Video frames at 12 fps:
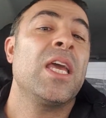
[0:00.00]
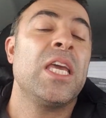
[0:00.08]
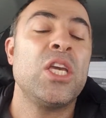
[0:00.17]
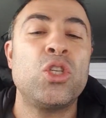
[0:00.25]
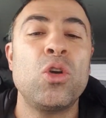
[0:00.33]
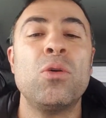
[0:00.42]

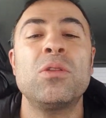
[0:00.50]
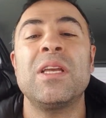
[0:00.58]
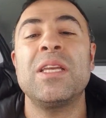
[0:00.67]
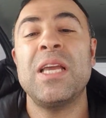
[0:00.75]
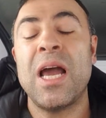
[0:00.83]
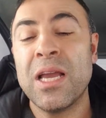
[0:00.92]
He showed
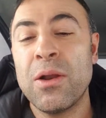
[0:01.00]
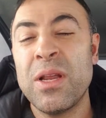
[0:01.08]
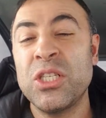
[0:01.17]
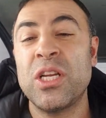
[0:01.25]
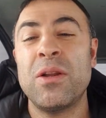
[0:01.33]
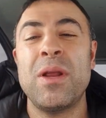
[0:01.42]
the
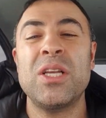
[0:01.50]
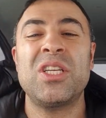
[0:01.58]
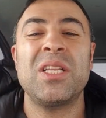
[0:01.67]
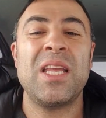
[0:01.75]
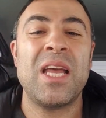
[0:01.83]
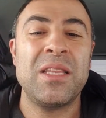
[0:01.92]
younger
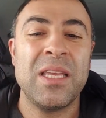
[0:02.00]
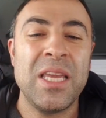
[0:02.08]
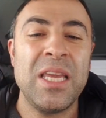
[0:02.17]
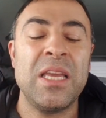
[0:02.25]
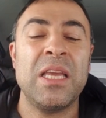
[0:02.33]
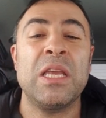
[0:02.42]
generation that
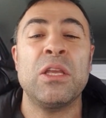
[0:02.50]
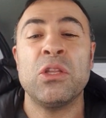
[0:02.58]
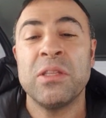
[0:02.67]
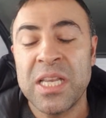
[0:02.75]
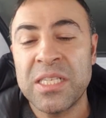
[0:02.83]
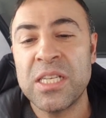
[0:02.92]

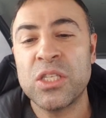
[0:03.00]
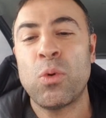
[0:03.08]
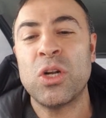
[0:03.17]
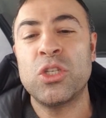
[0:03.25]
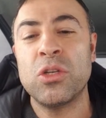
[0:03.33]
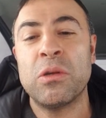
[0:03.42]
this is
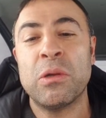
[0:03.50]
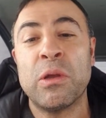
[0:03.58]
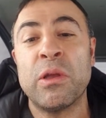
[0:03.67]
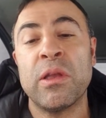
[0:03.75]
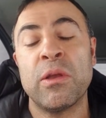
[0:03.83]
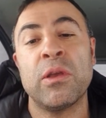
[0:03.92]
what you
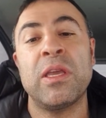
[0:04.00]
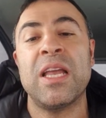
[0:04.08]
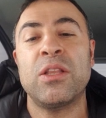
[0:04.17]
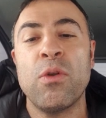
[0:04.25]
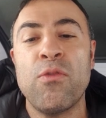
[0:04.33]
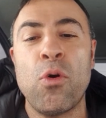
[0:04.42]

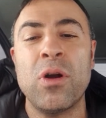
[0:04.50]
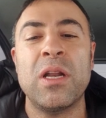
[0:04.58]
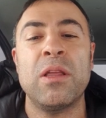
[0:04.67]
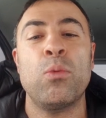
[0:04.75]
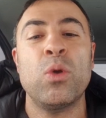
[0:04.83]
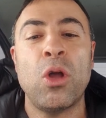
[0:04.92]
get
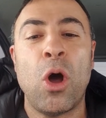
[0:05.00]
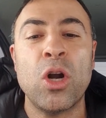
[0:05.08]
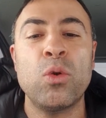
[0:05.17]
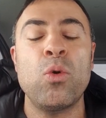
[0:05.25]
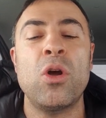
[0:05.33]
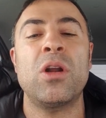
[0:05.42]
rewarded with:
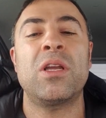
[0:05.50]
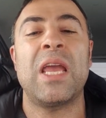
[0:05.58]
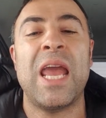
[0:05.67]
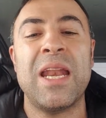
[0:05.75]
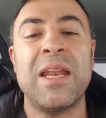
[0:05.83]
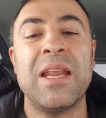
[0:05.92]
hard work
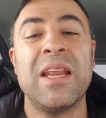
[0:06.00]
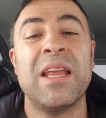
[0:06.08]
and